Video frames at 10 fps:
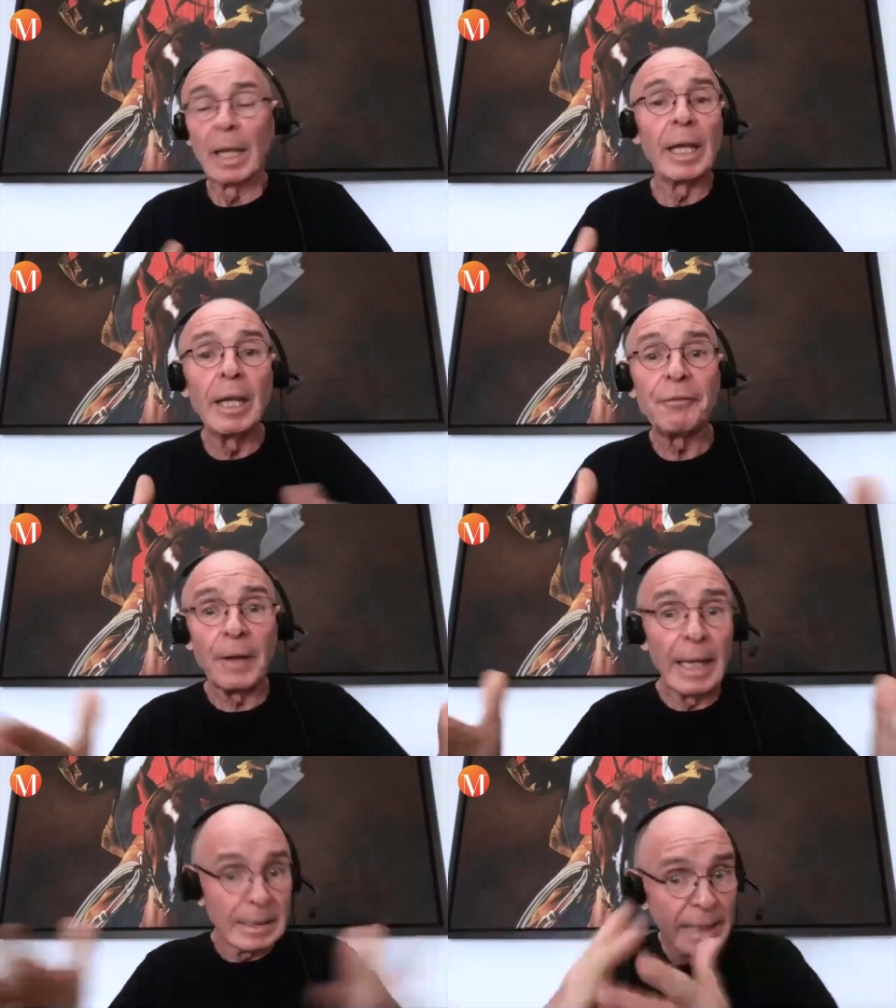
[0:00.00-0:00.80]
if,
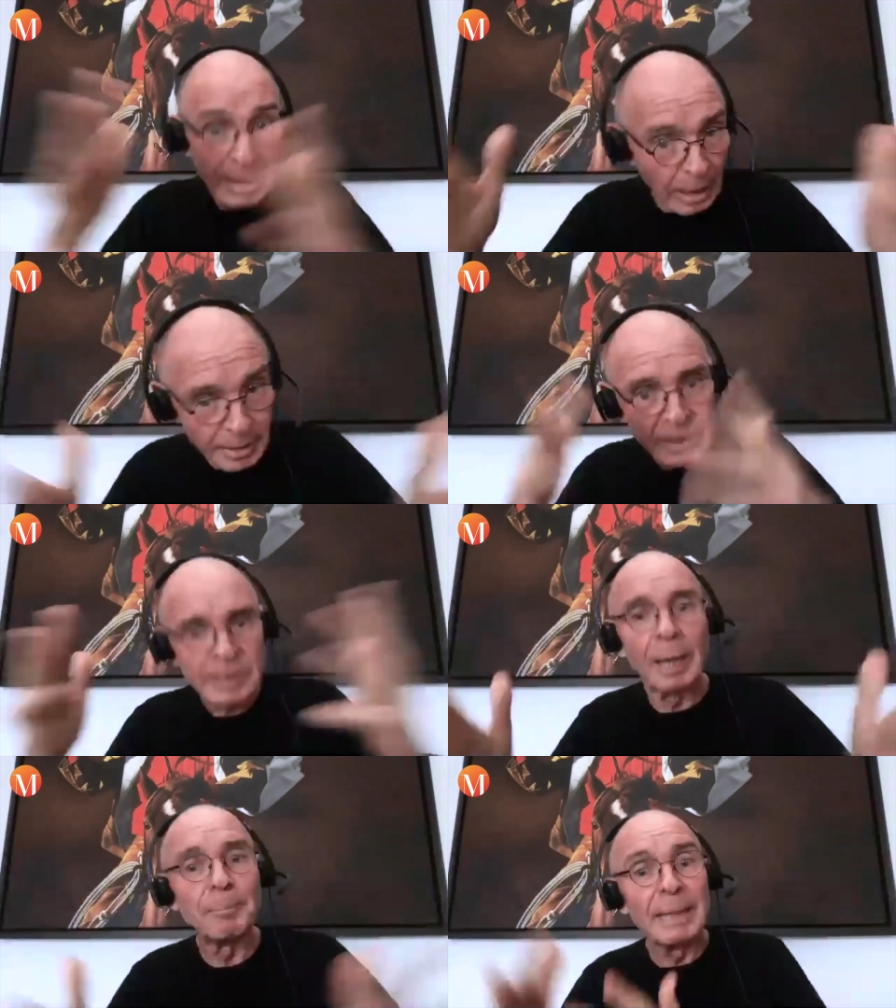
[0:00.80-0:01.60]
say, as an
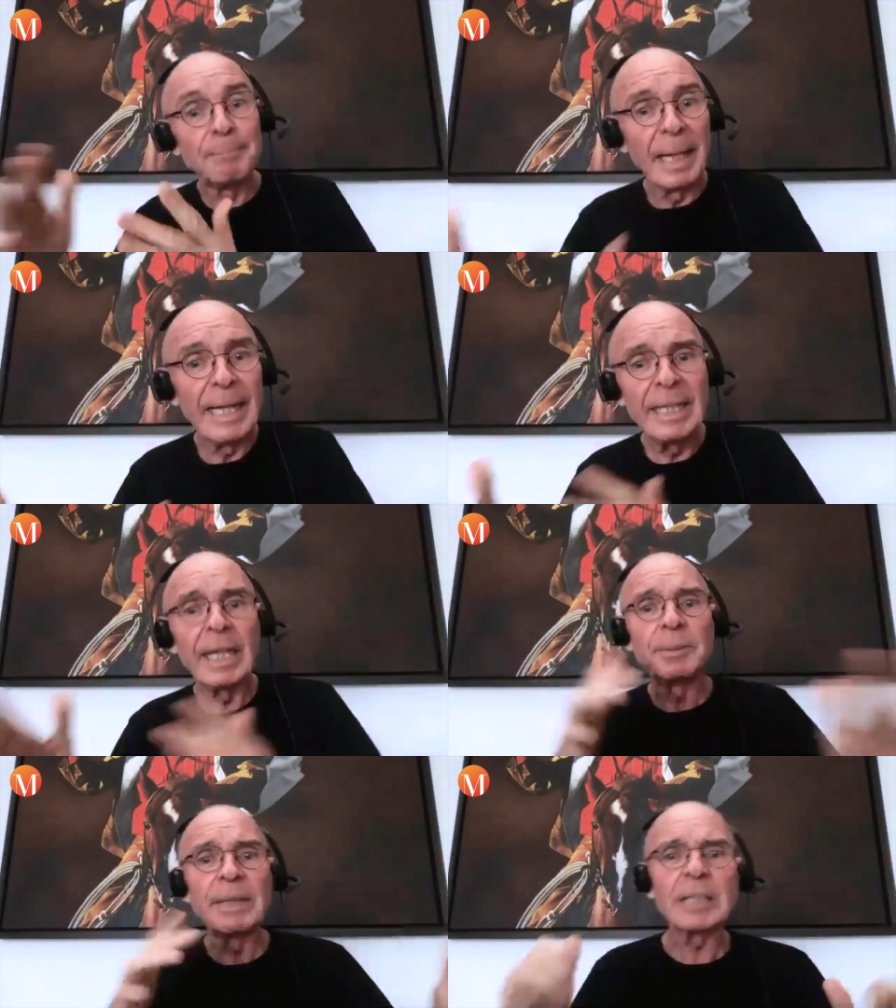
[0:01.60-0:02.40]
example, Implenia
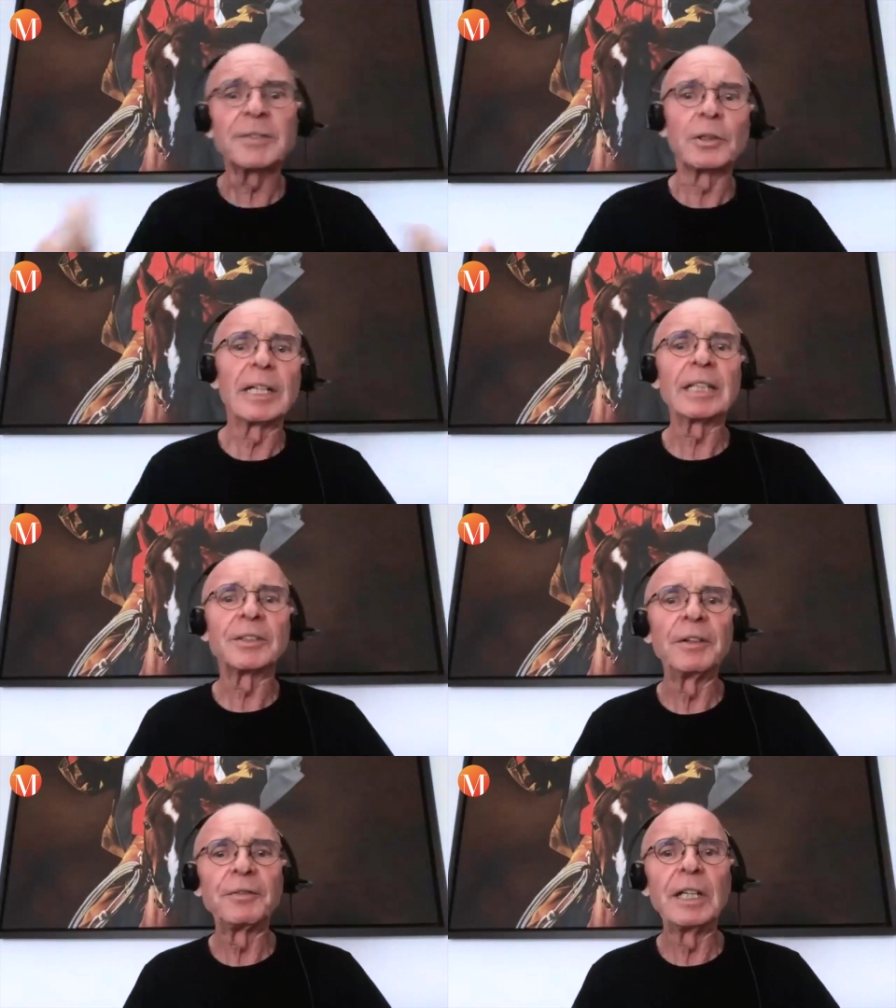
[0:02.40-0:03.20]
is with us for the
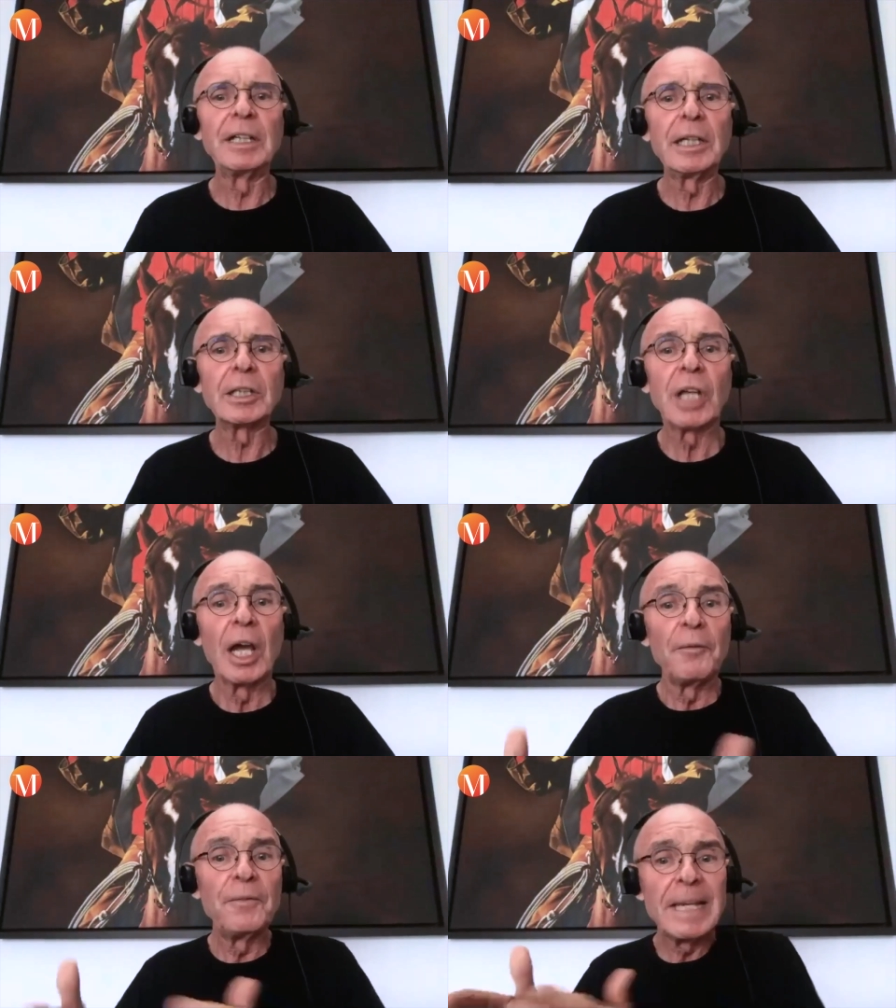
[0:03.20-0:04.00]
next 15 years,
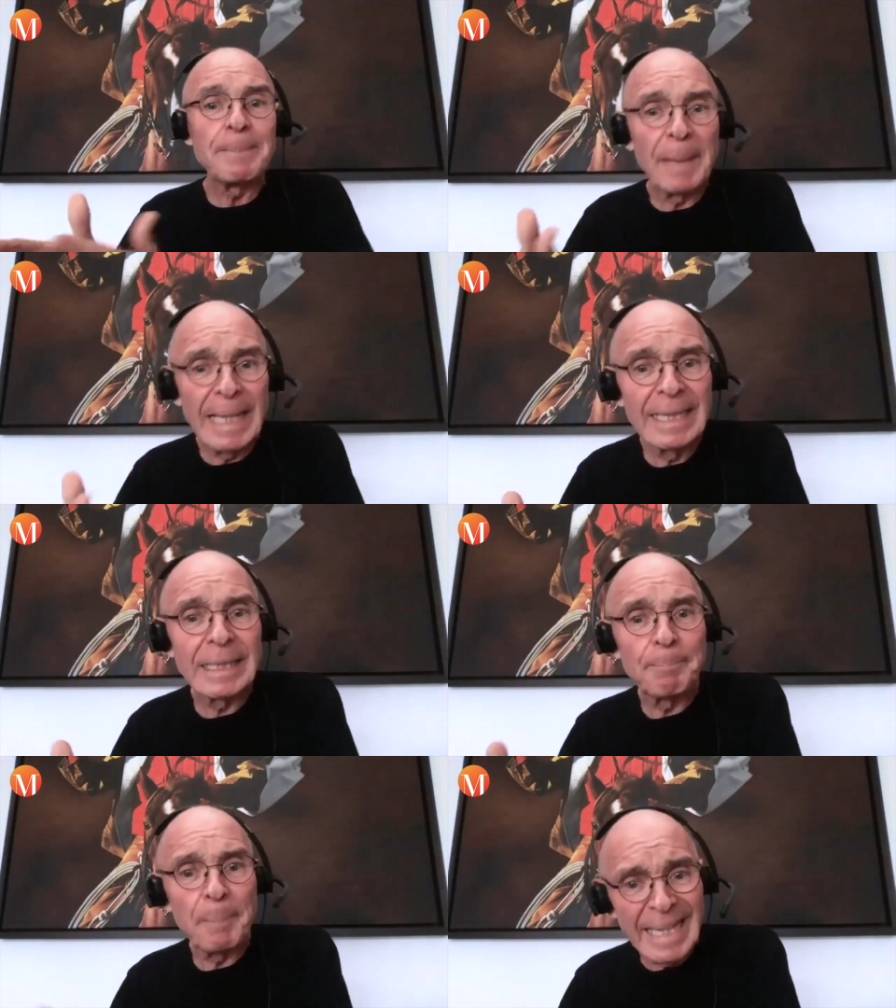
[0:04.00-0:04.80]
we build
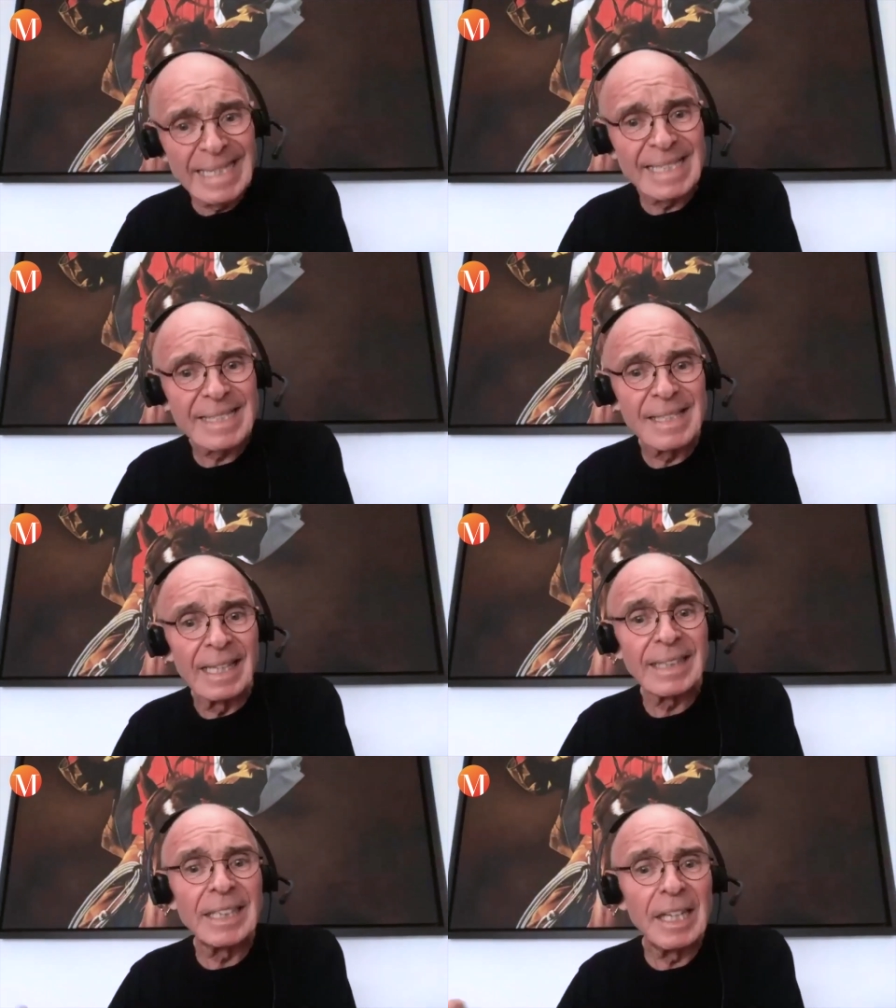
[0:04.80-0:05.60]
the base
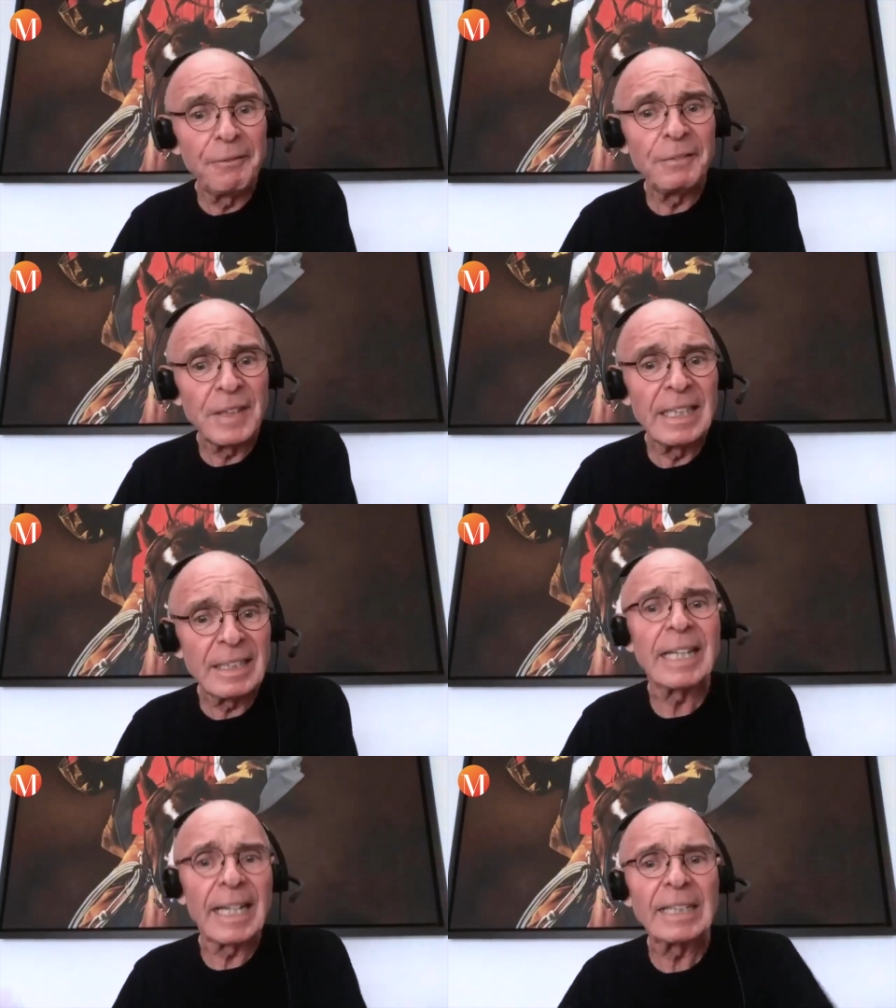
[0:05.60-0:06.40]
that in 50
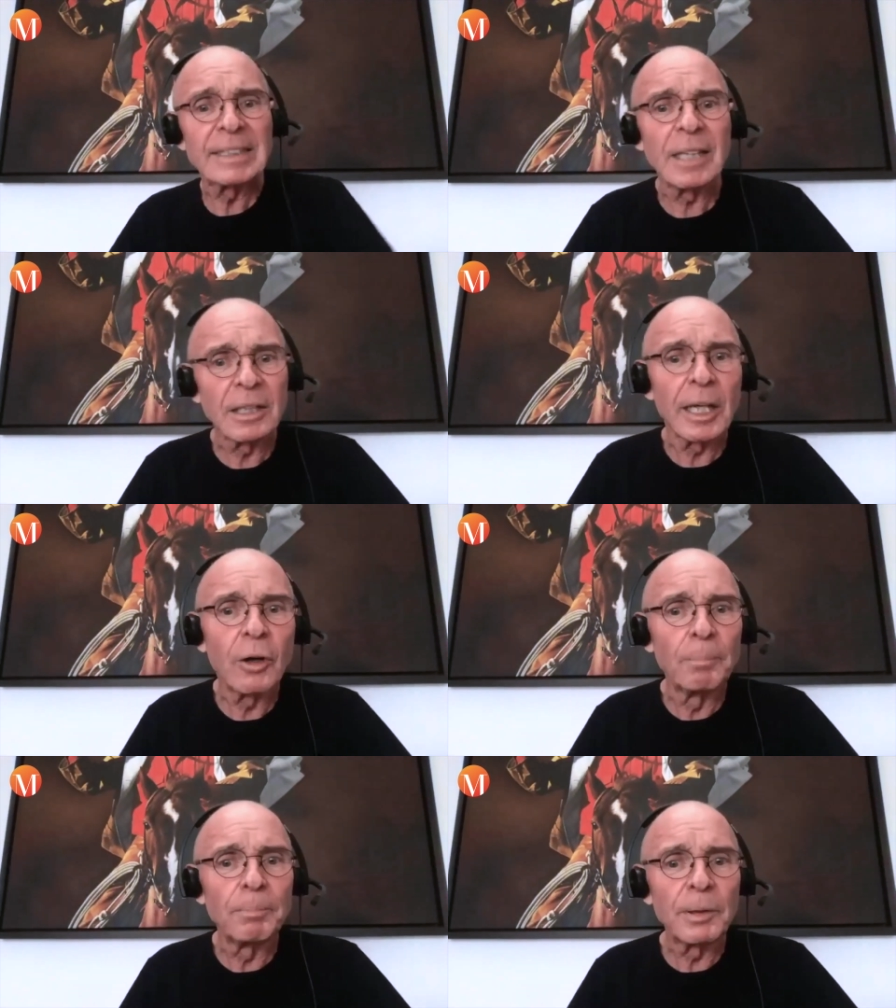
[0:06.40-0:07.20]
years they can start a
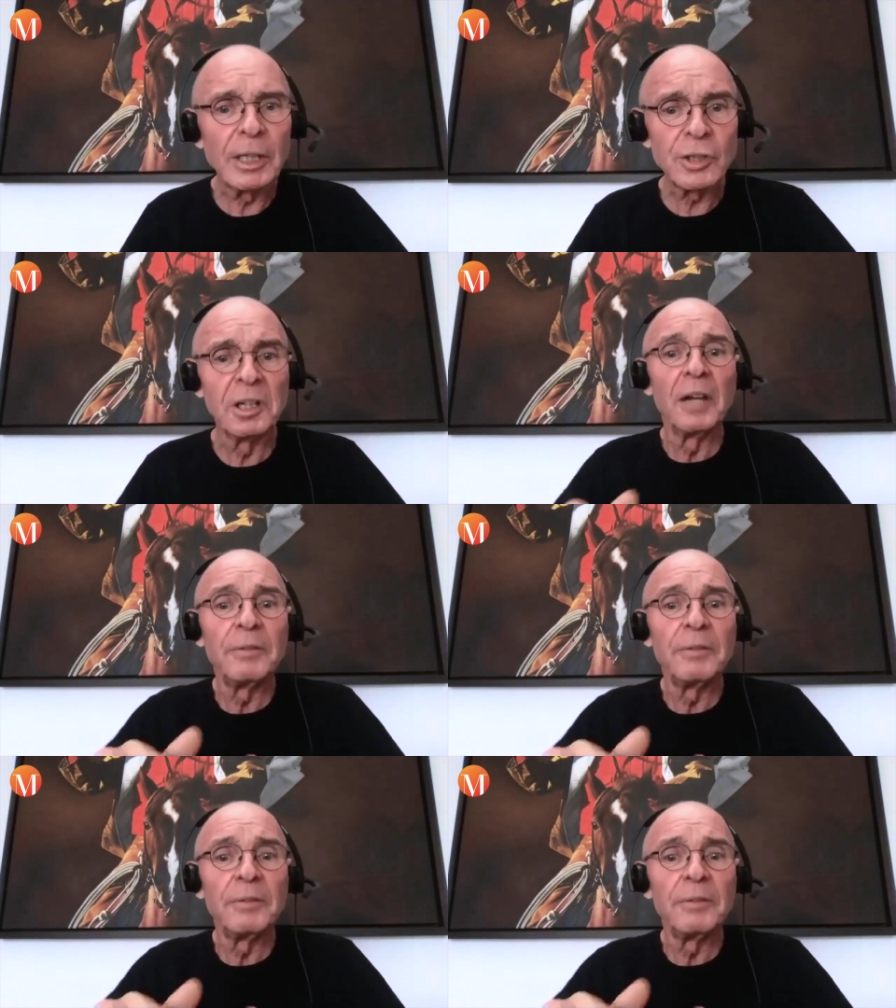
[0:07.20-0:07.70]
corporation.